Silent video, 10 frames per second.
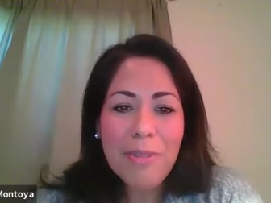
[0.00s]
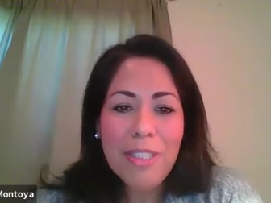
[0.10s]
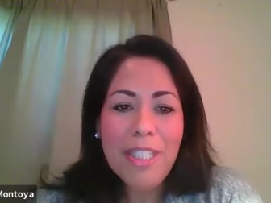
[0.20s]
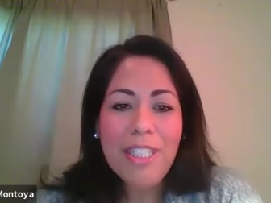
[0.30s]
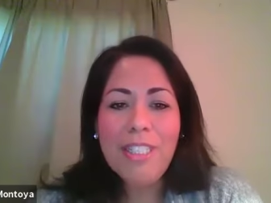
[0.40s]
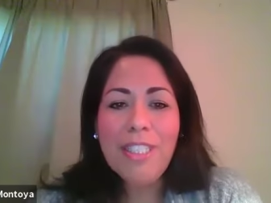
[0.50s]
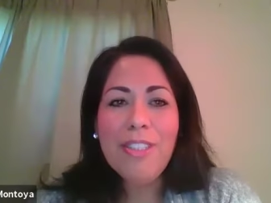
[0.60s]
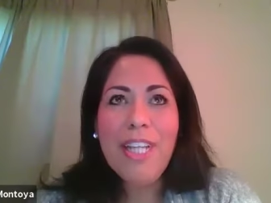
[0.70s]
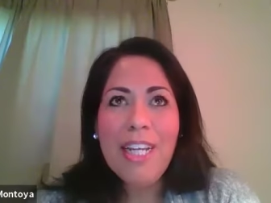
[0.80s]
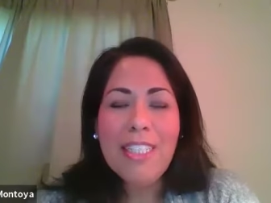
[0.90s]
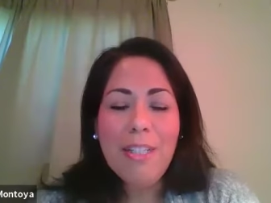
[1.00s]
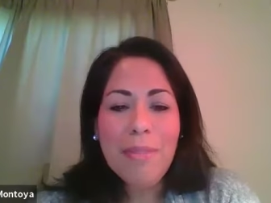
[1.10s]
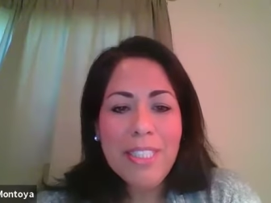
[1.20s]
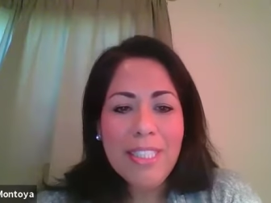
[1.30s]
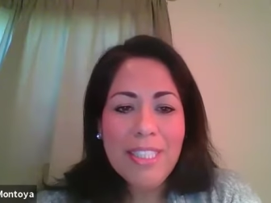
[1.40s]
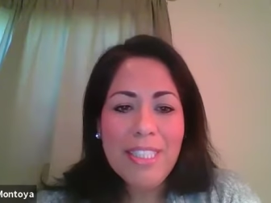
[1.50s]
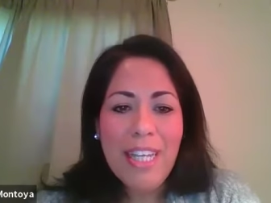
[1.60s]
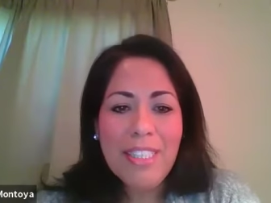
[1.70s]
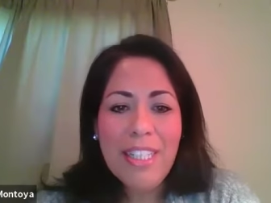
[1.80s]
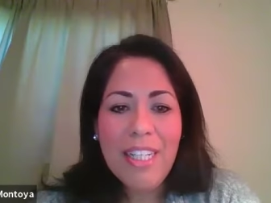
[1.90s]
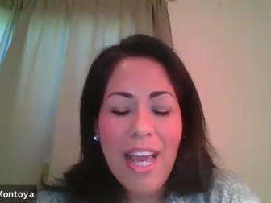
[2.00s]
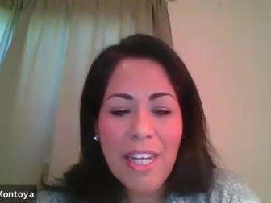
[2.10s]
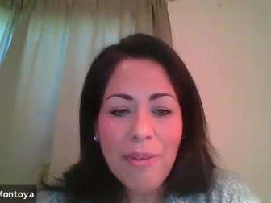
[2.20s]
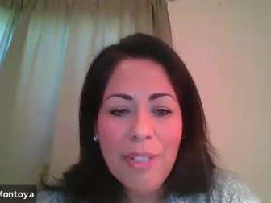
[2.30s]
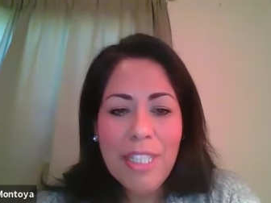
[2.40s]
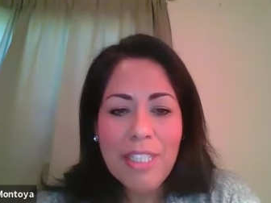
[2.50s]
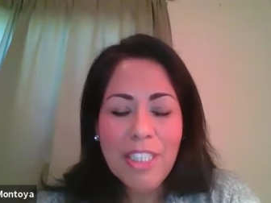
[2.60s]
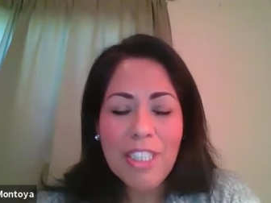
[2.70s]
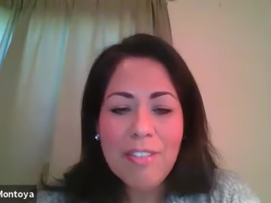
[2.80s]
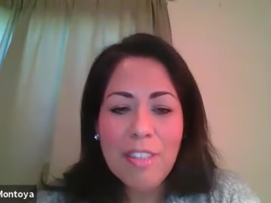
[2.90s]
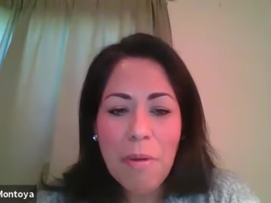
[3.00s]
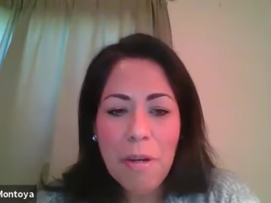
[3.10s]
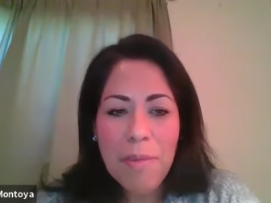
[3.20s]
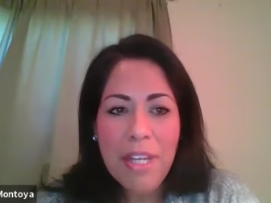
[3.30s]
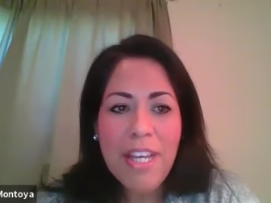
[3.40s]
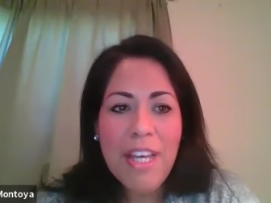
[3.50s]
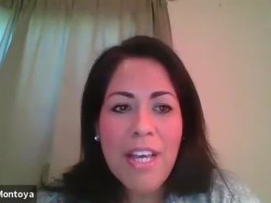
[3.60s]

We're the Student Academic Success and Equity Initiatives Department.